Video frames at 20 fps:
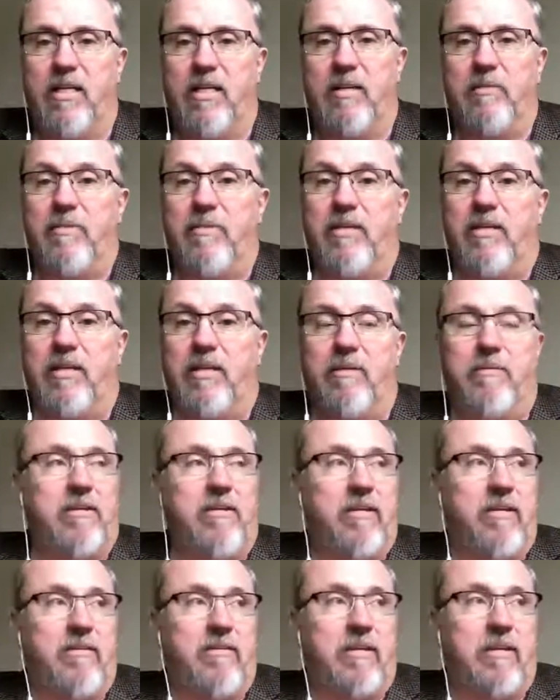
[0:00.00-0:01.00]

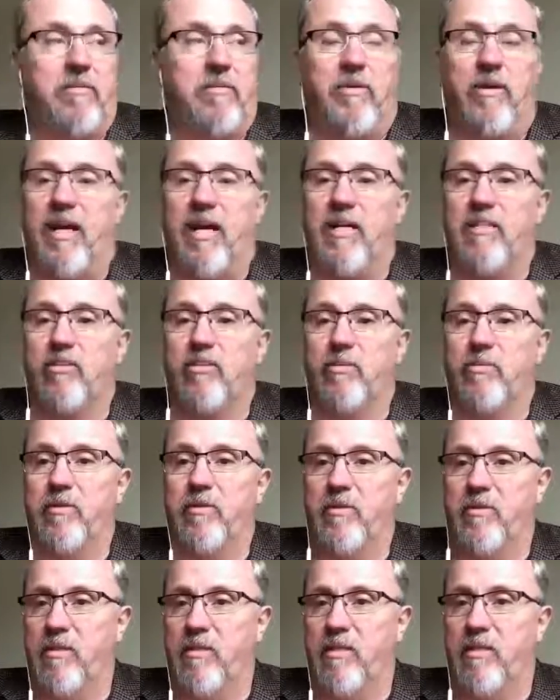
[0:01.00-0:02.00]
keep your eyes
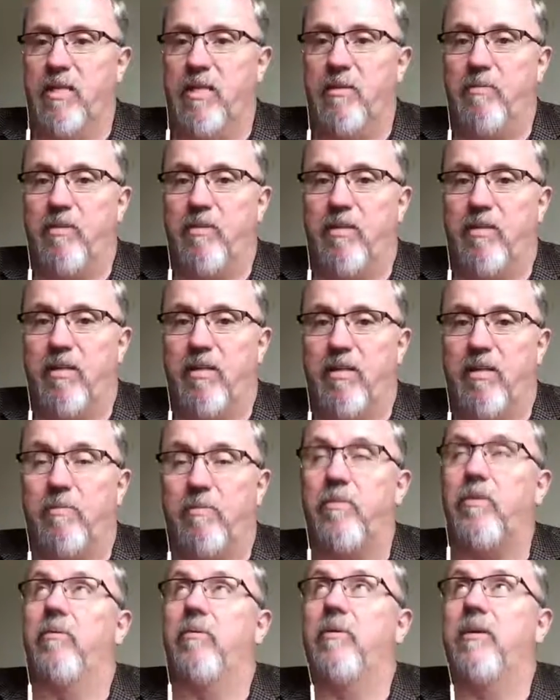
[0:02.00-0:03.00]
open and keep looking
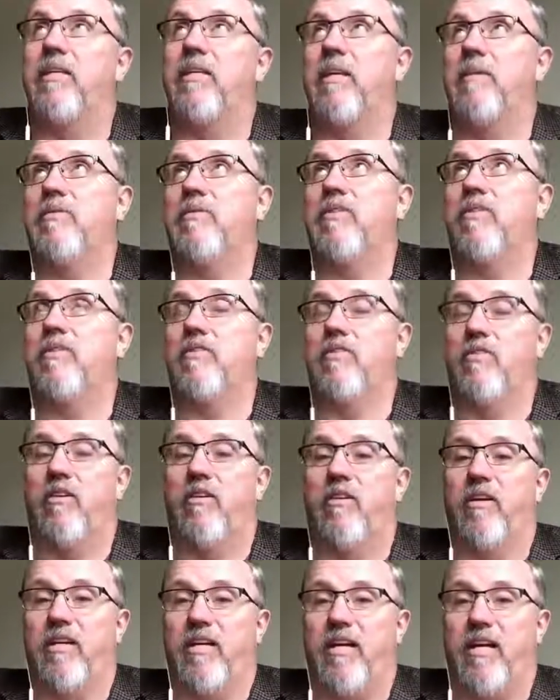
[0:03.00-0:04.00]
up. Your redemption's
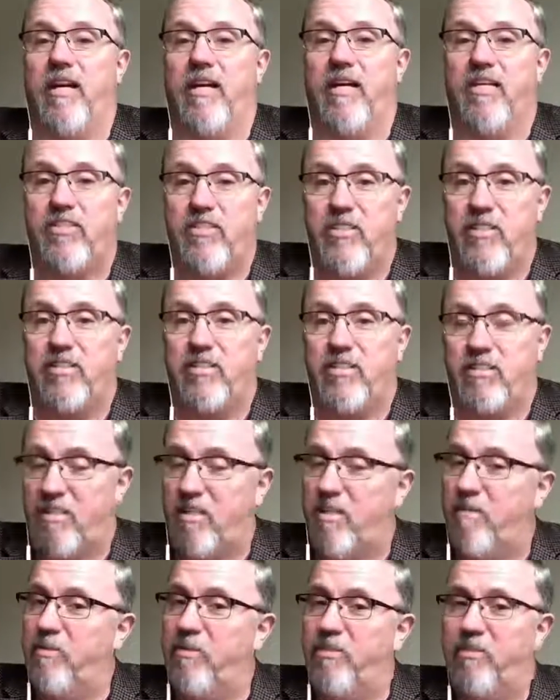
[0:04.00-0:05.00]
drawing nigh. Jesus is
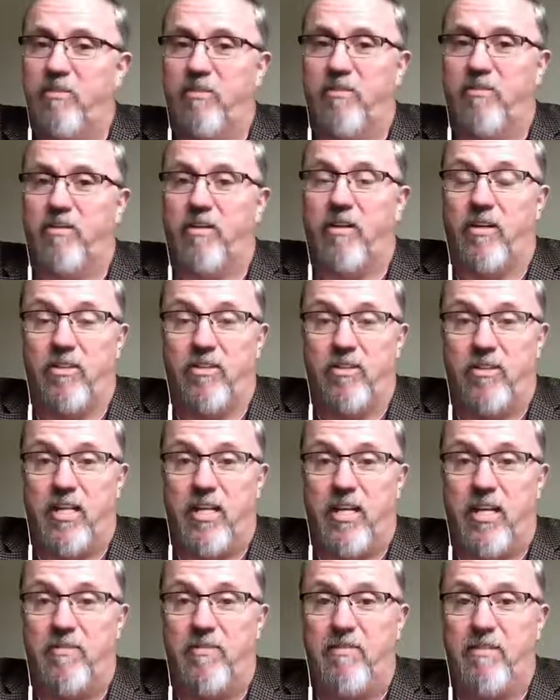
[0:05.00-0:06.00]
coming soon. Are you
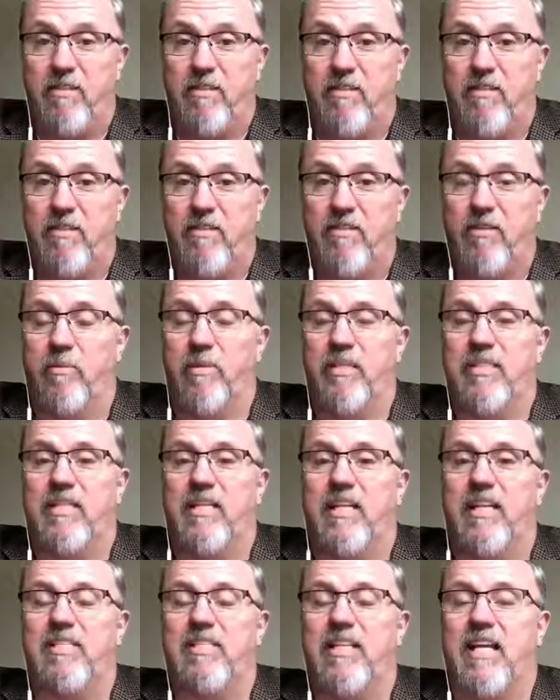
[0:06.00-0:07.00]
saved? Don't miss
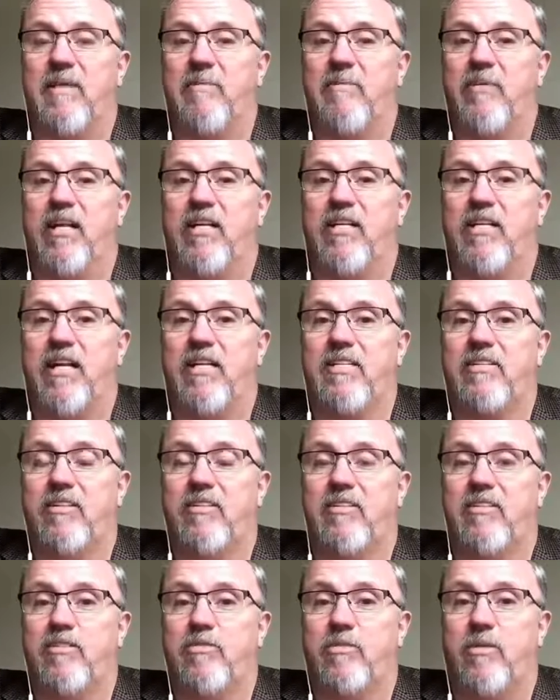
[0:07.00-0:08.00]
today's live broadcast.
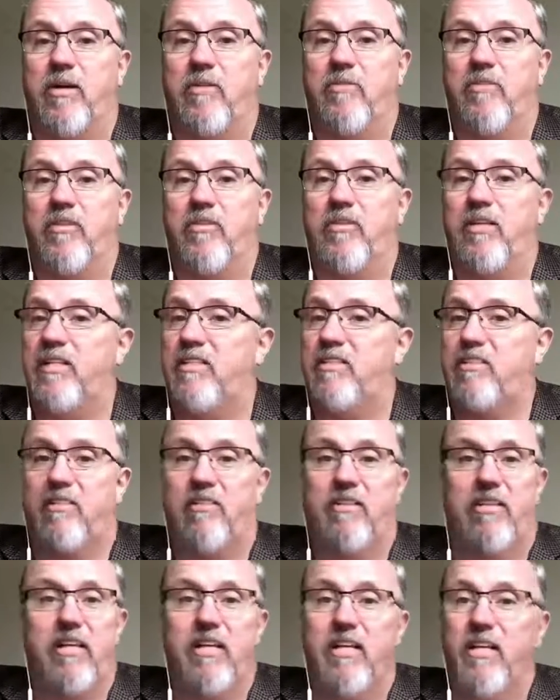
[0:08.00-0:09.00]
Starts at 12 noon
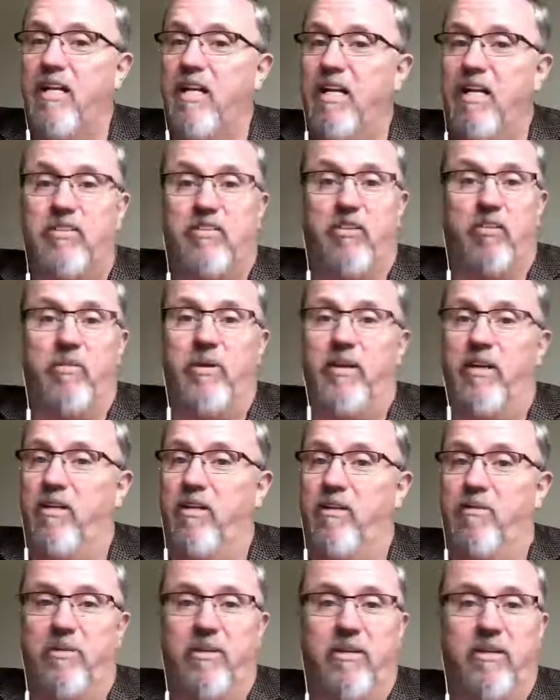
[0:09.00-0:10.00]
Eastern. It's going to be a
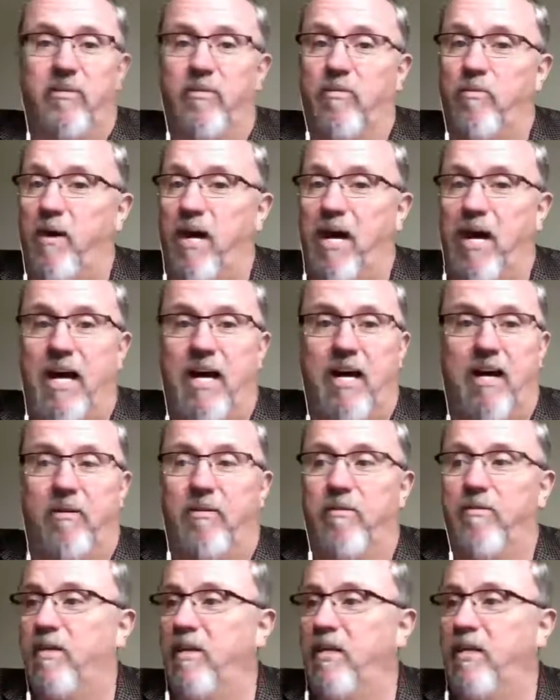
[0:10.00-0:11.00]
good one.
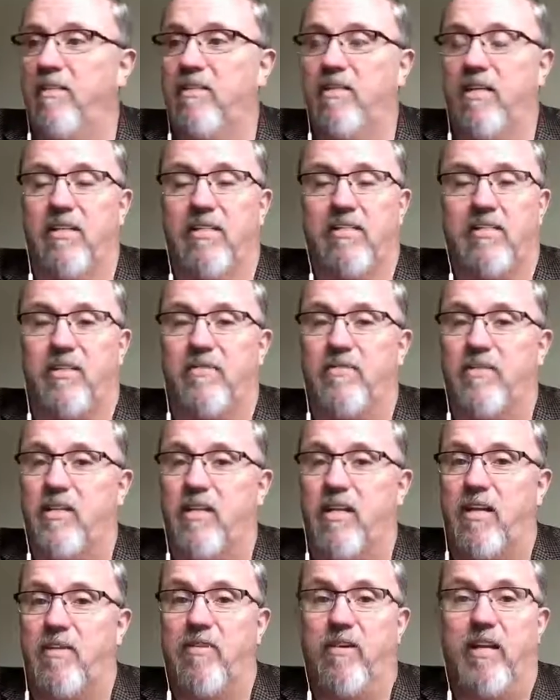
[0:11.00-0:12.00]
Wow. We've got a ton of stuff to
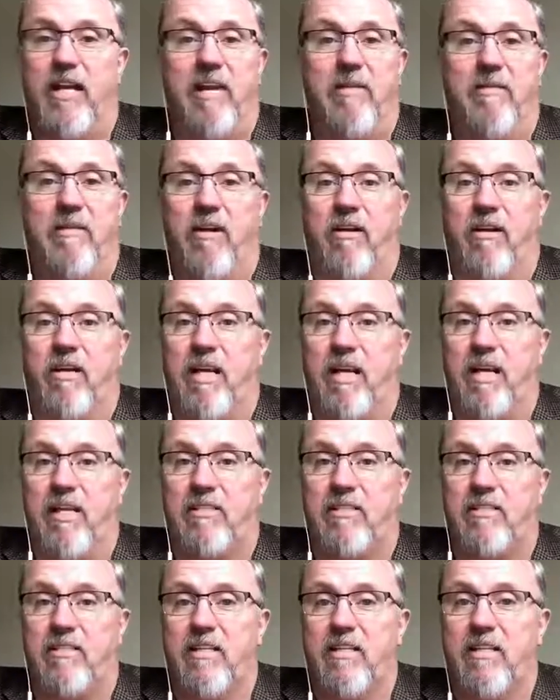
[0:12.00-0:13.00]
cover. And our
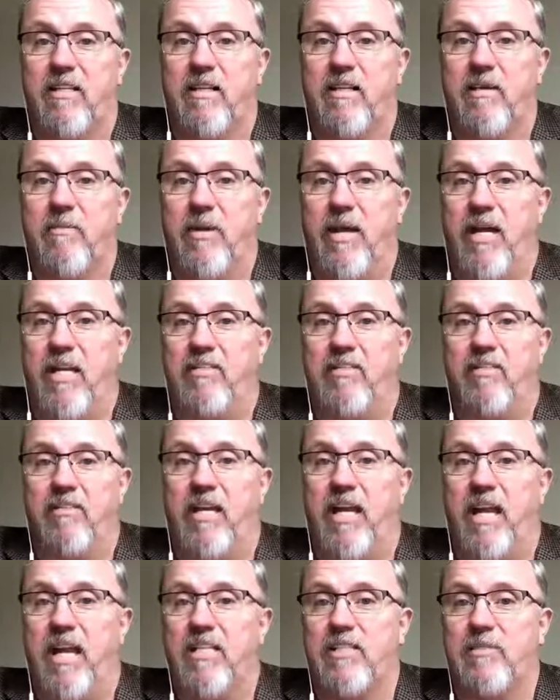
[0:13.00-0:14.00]
guest, Pastor
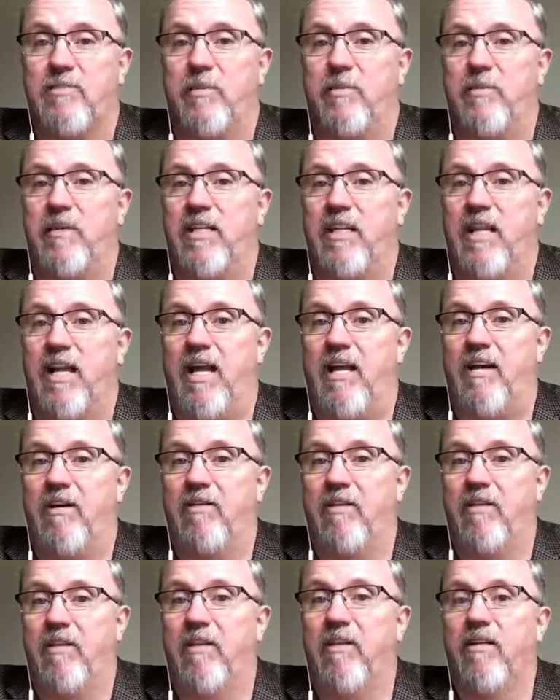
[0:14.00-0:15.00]
Casper
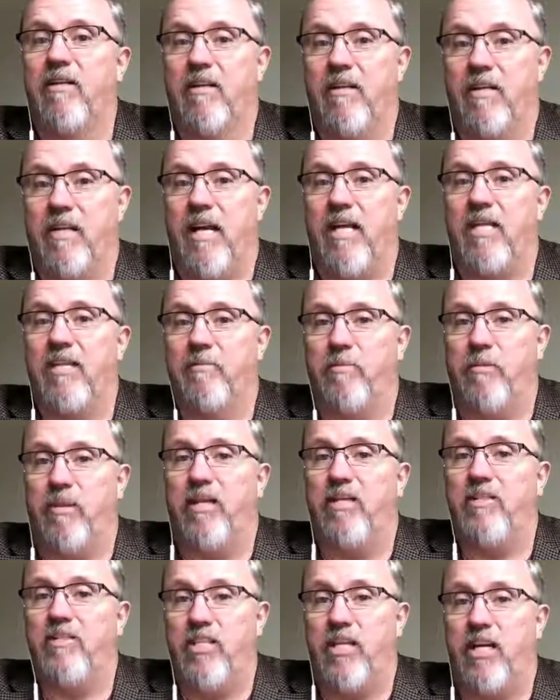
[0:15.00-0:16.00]
McLeod, the guy that
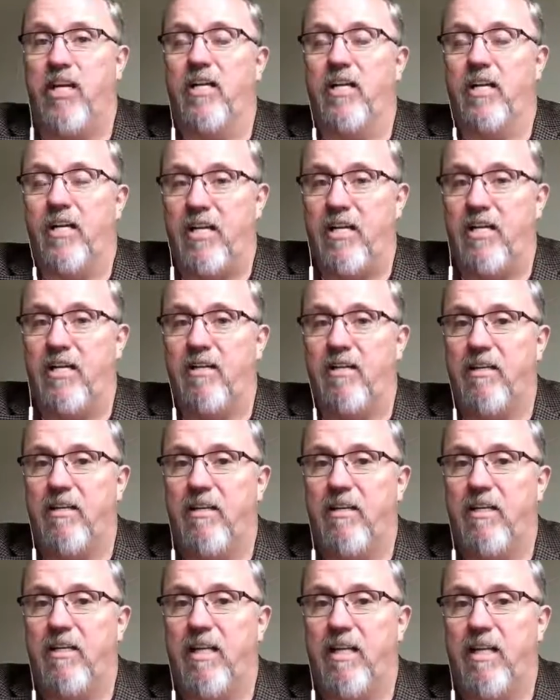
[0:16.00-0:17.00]
played John Lennon
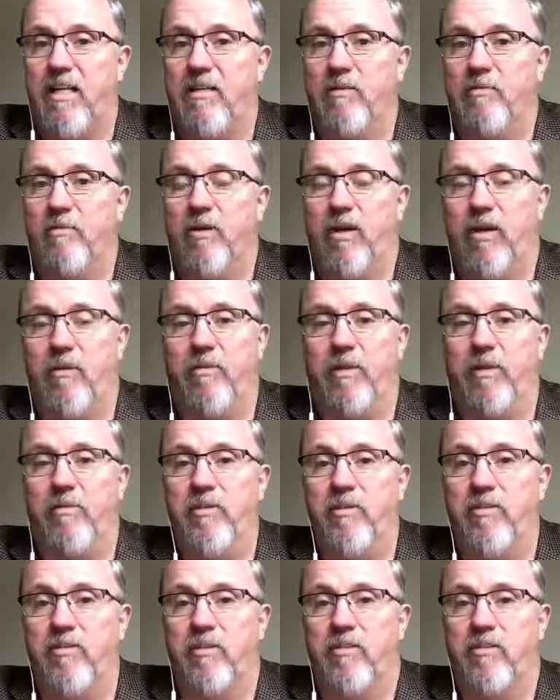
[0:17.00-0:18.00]
in the Broadway
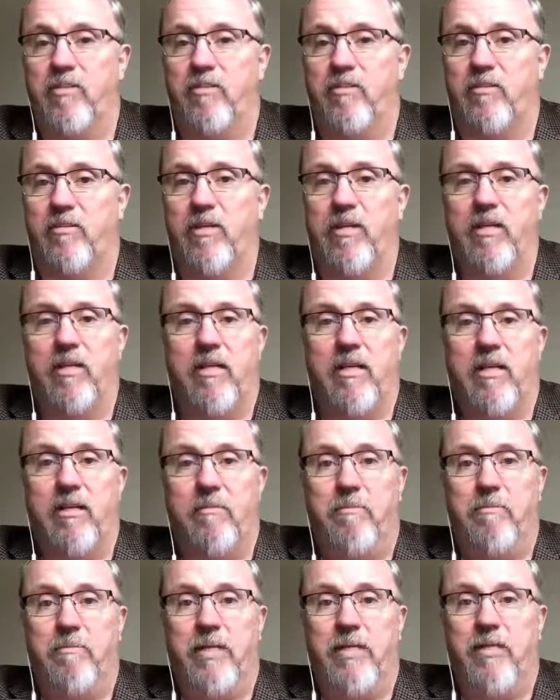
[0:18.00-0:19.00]
musical
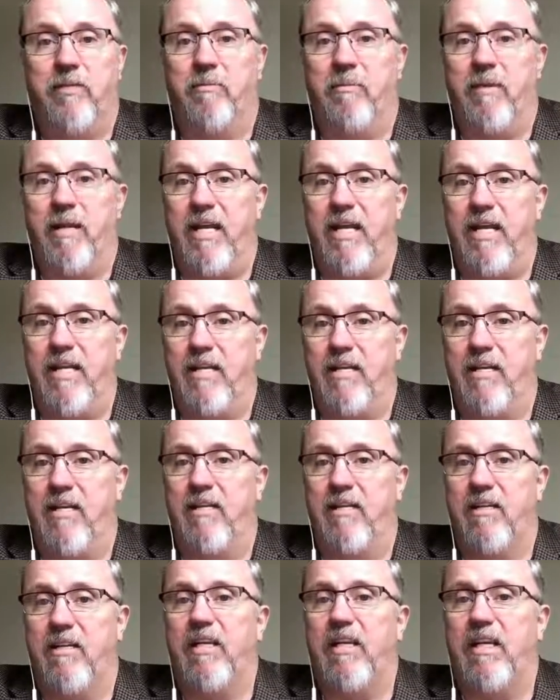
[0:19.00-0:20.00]
Beatlemania.
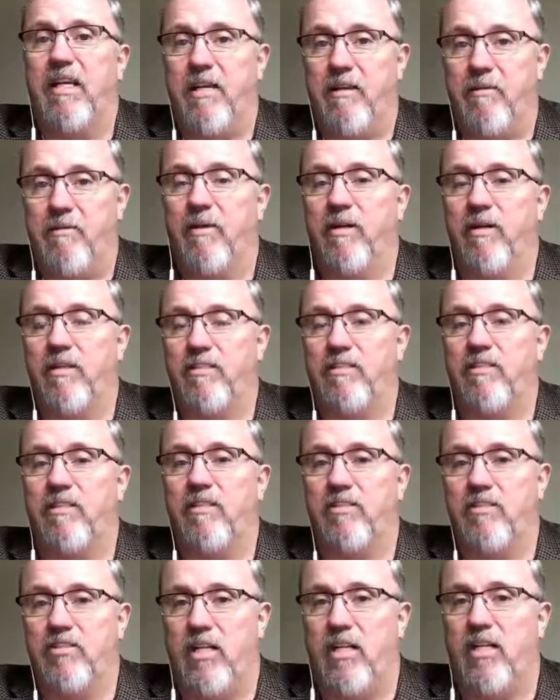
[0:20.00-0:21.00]
He was
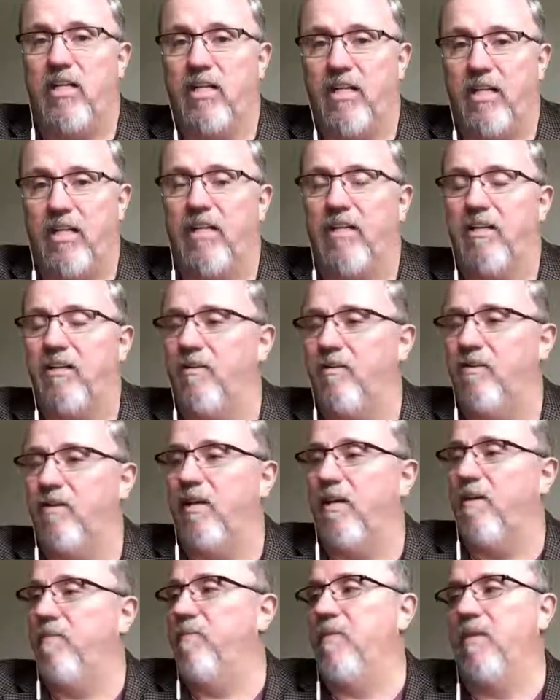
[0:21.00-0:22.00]
John Lennon,
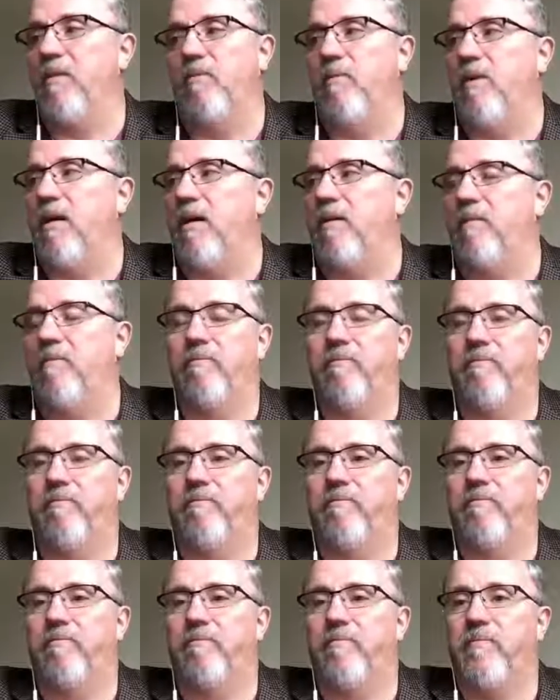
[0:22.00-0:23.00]
okay? Wow.
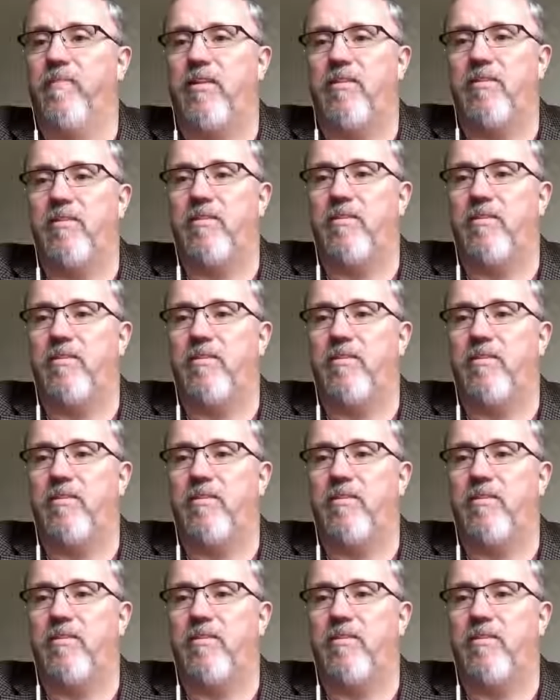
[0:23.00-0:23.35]
Are you